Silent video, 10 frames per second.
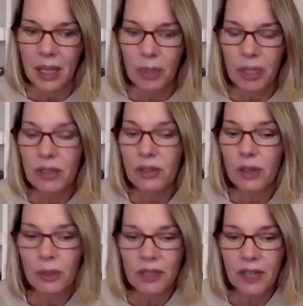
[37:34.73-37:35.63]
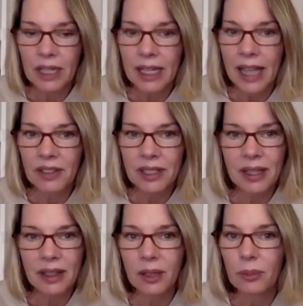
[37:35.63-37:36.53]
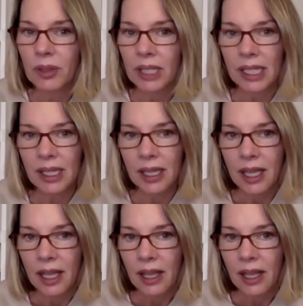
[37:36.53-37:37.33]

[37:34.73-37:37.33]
But it's so much fun. And I have to say the community